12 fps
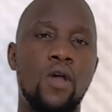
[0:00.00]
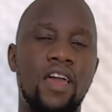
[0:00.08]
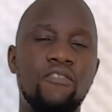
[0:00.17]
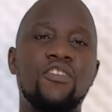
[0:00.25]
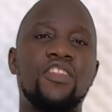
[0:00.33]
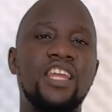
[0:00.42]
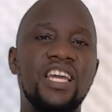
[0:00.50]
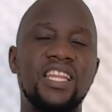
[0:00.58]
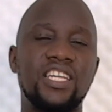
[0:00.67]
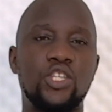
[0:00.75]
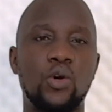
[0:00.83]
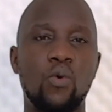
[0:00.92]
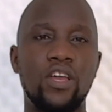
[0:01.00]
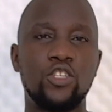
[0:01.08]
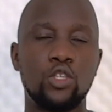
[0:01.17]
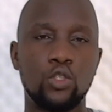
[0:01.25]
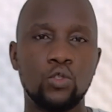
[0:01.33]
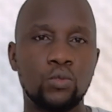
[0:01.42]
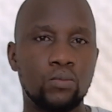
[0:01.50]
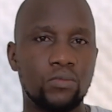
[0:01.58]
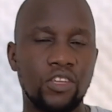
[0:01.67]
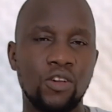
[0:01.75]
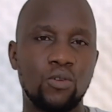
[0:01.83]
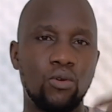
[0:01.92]
everything that you're going to do,
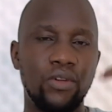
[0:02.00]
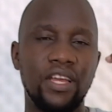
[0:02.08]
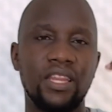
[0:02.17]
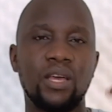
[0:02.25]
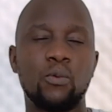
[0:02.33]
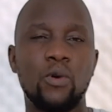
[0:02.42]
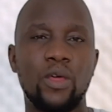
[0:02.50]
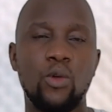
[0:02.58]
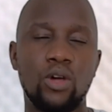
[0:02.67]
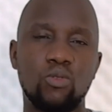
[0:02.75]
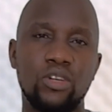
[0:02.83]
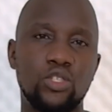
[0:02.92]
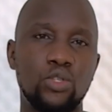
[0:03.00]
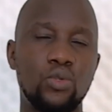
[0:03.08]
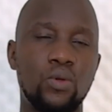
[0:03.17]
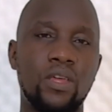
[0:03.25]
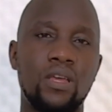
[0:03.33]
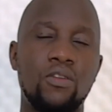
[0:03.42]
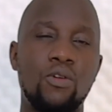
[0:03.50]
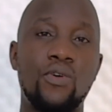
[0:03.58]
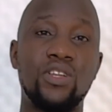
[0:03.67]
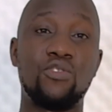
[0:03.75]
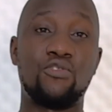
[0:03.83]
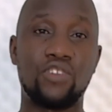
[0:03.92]
including the way you're going to do you're
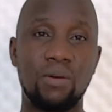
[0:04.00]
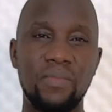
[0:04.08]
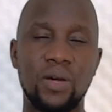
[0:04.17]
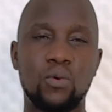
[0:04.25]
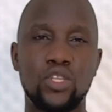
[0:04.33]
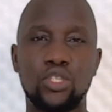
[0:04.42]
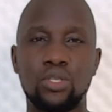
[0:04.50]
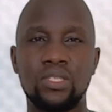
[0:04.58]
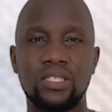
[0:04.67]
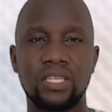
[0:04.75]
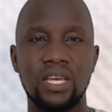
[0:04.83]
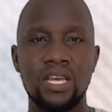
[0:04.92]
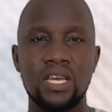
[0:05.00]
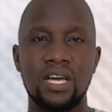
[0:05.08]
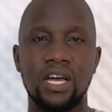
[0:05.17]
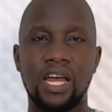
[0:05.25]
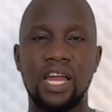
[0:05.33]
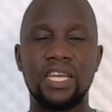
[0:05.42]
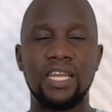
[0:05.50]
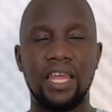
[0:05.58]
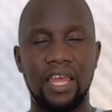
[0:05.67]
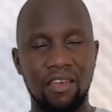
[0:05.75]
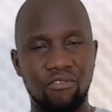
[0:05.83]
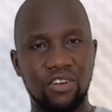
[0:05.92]
going to frame the questions and
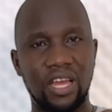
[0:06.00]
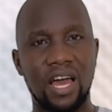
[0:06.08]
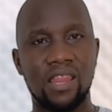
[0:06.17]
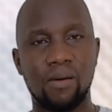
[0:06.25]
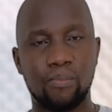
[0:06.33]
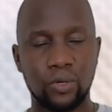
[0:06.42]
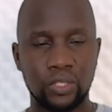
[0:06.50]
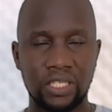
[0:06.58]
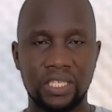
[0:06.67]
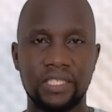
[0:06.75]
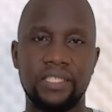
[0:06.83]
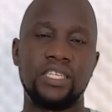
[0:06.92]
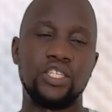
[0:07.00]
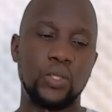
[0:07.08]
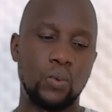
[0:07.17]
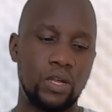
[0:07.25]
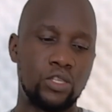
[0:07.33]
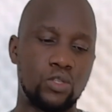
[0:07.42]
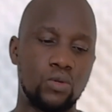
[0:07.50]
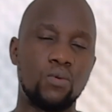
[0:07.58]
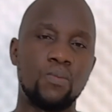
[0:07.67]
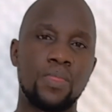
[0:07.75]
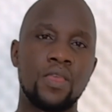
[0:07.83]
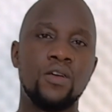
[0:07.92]
every other processes that you're going to do.
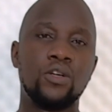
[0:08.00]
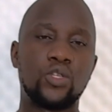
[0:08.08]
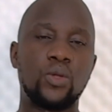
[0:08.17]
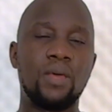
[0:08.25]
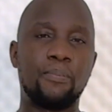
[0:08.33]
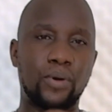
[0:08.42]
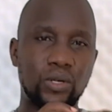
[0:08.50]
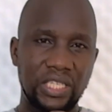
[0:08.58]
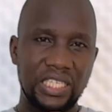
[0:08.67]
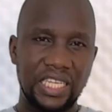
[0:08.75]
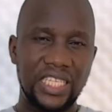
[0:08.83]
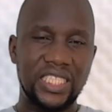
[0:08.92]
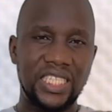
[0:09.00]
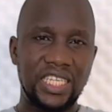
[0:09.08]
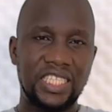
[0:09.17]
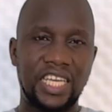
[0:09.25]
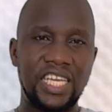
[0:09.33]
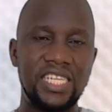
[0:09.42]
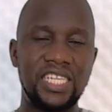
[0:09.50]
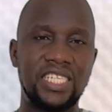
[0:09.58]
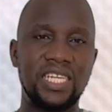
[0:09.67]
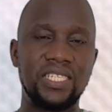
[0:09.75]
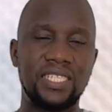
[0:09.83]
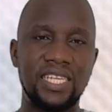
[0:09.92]
So the processes, the key
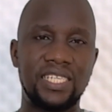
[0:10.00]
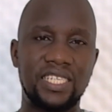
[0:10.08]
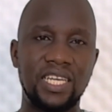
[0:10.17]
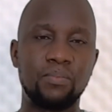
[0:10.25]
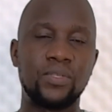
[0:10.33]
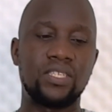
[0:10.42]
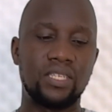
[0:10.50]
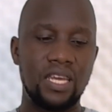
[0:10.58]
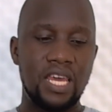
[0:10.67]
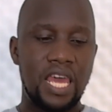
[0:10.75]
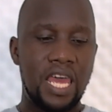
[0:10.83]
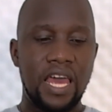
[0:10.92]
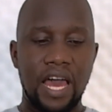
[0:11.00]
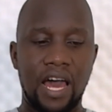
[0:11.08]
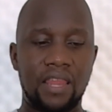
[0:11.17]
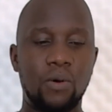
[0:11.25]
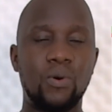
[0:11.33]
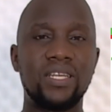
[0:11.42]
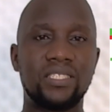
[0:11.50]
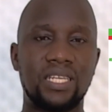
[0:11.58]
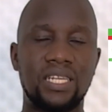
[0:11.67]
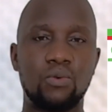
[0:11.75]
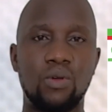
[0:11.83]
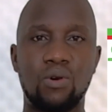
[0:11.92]
details, the steps are the ones
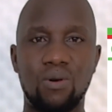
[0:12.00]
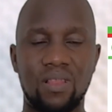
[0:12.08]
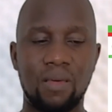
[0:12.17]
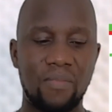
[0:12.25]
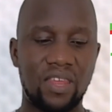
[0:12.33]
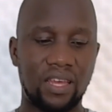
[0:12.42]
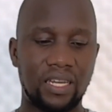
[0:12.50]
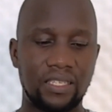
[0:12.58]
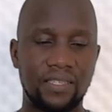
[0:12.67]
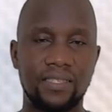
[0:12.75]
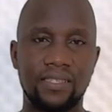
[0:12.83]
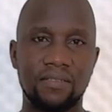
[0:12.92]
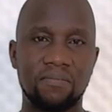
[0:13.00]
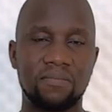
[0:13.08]
that we call the methods.